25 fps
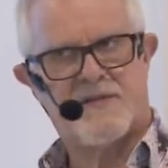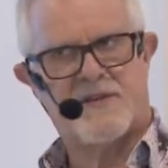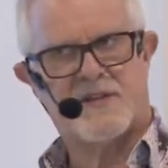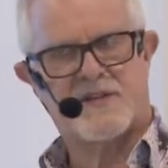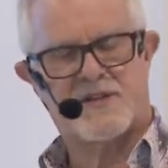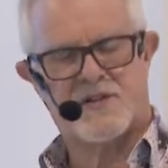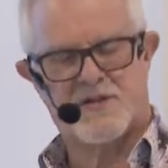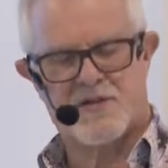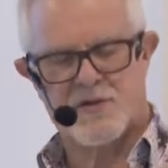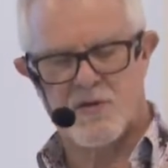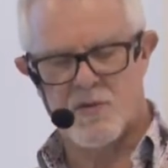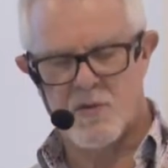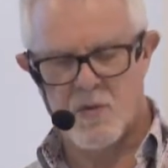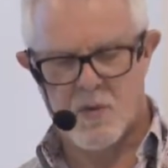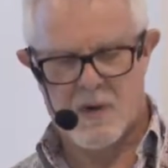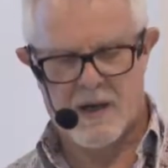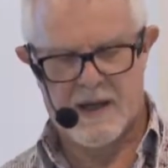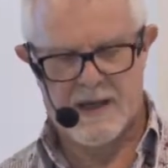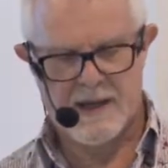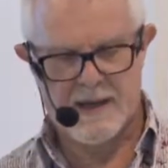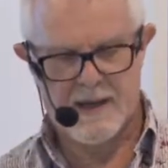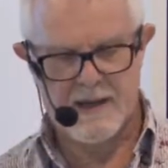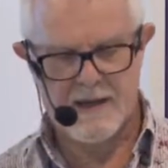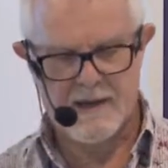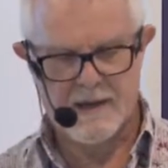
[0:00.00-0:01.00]
it's
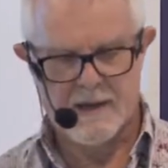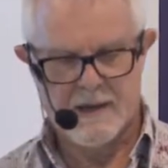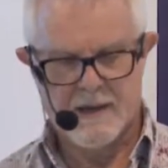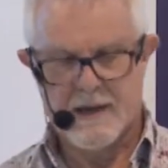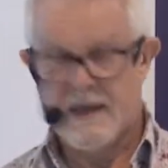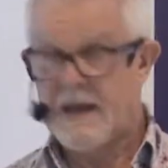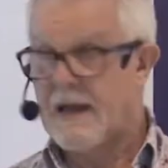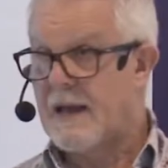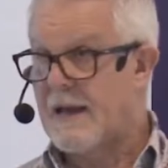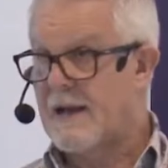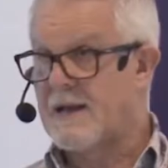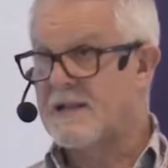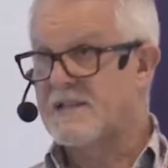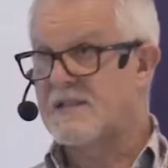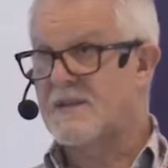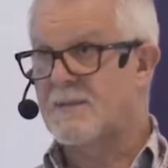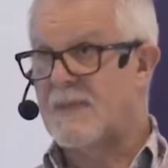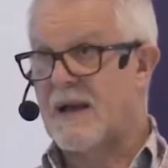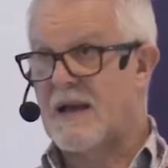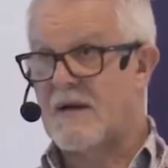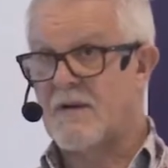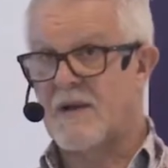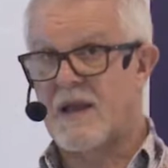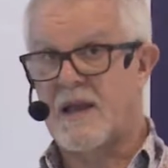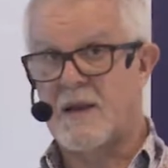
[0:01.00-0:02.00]
two-way, and it's
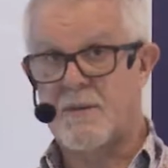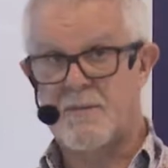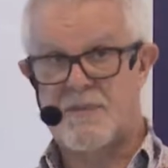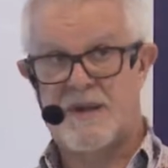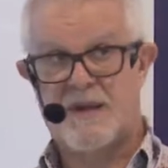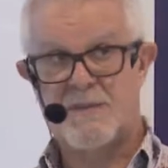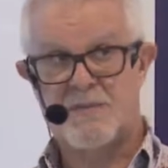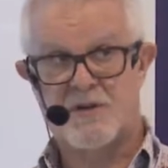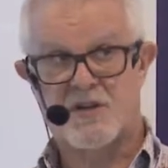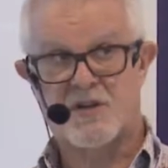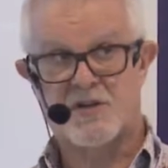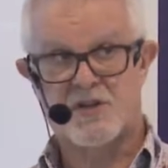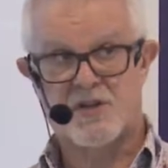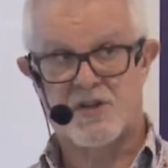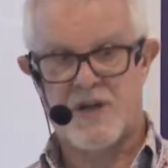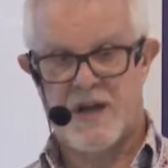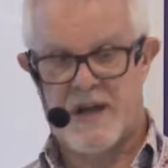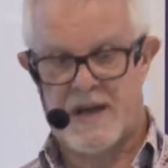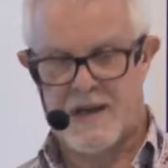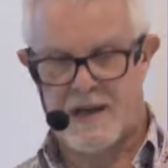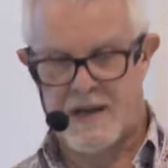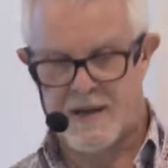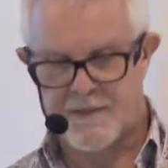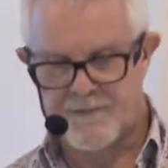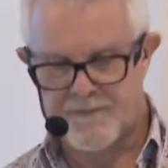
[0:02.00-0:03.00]
about getting people to
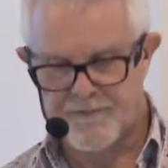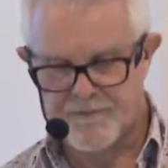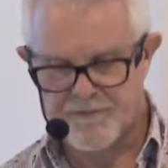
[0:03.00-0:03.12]
share.